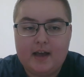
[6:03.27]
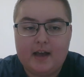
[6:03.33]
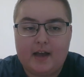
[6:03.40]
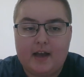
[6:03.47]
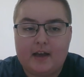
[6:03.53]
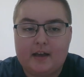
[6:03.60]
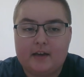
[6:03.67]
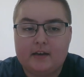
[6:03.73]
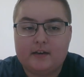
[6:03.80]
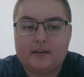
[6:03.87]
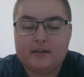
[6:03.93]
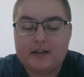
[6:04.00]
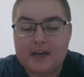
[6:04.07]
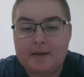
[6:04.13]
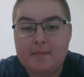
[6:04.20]
and
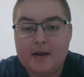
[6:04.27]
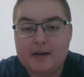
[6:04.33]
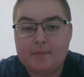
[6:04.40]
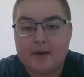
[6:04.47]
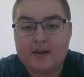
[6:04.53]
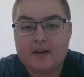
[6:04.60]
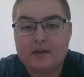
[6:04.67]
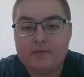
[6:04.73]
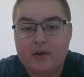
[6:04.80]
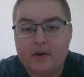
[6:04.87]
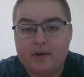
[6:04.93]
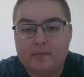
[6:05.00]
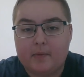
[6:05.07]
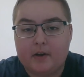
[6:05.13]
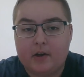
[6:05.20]
it made my
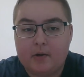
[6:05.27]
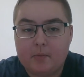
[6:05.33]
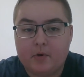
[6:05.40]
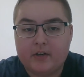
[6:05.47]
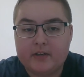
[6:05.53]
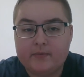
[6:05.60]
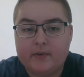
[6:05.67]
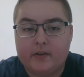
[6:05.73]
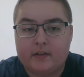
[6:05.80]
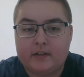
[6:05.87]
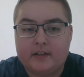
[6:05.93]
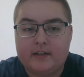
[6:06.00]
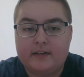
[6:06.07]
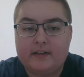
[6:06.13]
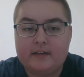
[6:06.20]
self-harm a lot more
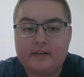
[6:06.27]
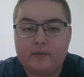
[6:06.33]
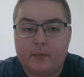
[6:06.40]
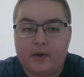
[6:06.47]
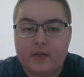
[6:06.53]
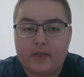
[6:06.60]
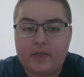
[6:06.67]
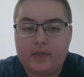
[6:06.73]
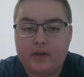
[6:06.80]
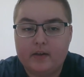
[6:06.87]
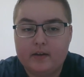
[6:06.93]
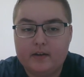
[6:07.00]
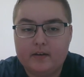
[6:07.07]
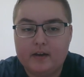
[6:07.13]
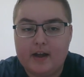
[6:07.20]
difficult to deal with.
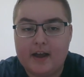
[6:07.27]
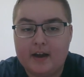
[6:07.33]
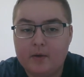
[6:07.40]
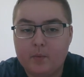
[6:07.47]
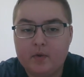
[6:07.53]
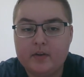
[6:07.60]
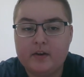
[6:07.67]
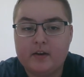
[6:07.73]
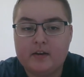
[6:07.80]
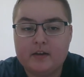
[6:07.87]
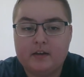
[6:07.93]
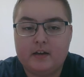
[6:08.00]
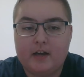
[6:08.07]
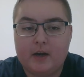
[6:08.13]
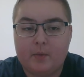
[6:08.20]
And it wasn't
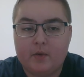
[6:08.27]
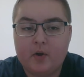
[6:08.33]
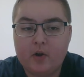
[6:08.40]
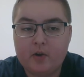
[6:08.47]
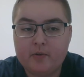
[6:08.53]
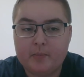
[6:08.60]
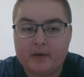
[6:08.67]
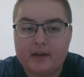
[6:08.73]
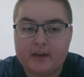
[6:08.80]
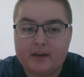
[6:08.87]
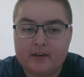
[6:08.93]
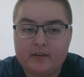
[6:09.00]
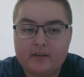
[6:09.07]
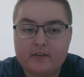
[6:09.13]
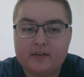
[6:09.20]
until I was
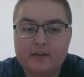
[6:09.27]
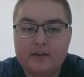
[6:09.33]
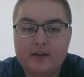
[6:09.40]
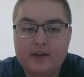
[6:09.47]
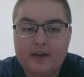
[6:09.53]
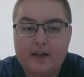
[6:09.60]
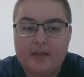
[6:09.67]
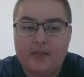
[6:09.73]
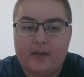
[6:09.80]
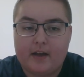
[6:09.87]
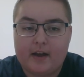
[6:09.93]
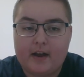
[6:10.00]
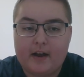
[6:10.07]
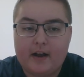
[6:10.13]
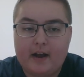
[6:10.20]
hospitalised
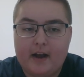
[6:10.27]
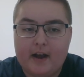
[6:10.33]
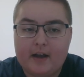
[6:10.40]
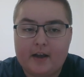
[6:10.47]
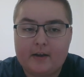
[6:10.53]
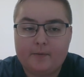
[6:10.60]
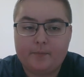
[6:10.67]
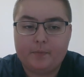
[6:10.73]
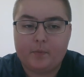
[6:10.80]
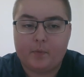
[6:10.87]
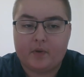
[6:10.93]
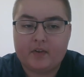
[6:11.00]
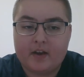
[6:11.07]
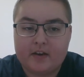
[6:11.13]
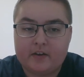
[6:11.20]
that I
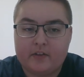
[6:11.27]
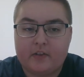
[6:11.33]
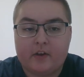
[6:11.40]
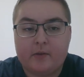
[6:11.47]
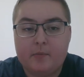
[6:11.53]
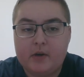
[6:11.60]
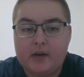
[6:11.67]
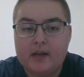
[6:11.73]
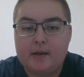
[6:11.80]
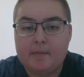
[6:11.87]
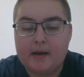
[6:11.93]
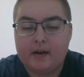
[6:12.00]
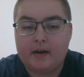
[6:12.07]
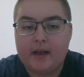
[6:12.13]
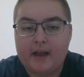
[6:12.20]
was sent to the community
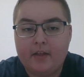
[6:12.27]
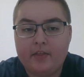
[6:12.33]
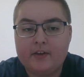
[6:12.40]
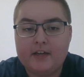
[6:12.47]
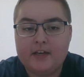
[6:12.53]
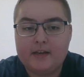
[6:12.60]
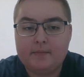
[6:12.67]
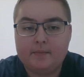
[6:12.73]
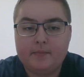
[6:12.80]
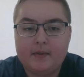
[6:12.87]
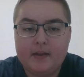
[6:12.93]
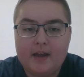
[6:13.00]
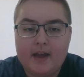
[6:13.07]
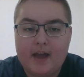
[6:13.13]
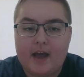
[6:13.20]
mental health team
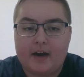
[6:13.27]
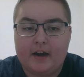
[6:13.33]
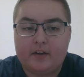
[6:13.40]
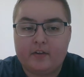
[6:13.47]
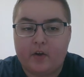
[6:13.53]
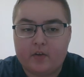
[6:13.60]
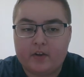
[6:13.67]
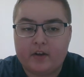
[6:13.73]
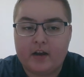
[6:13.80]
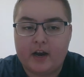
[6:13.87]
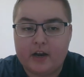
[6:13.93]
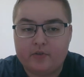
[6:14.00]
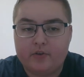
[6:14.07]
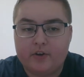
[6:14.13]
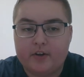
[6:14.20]
and I saw a
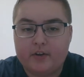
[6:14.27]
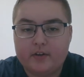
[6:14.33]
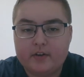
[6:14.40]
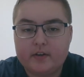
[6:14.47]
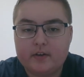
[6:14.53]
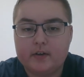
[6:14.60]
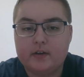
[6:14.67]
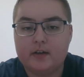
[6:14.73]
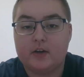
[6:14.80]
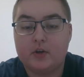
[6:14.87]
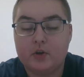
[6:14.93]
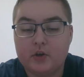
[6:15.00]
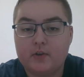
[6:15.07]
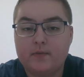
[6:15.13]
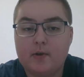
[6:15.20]
psychiatrist. It
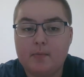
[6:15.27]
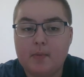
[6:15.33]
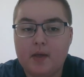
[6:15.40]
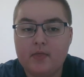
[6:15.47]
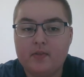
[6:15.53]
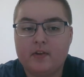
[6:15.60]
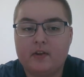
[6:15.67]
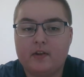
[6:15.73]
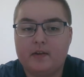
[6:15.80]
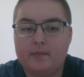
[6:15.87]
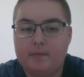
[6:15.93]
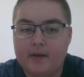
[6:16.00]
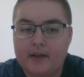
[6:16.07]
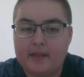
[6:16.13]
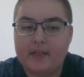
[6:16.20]
took a few months,
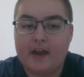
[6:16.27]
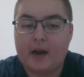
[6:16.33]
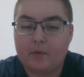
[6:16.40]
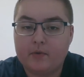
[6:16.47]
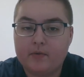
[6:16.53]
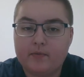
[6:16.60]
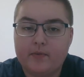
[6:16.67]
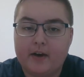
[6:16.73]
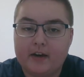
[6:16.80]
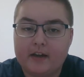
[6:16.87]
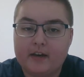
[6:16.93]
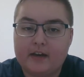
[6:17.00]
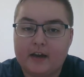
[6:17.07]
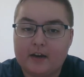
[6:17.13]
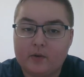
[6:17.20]
but then I was
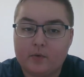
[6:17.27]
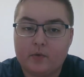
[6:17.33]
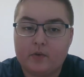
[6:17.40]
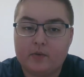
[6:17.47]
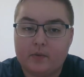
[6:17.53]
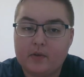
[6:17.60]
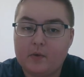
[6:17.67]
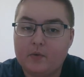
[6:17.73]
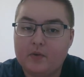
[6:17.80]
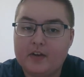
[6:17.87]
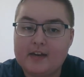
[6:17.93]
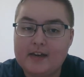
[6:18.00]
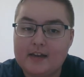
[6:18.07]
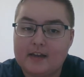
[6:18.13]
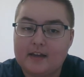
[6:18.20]
finally diagnosed with
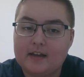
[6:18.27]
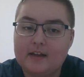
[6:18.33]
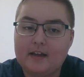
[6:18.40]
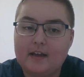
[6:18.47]
OCD.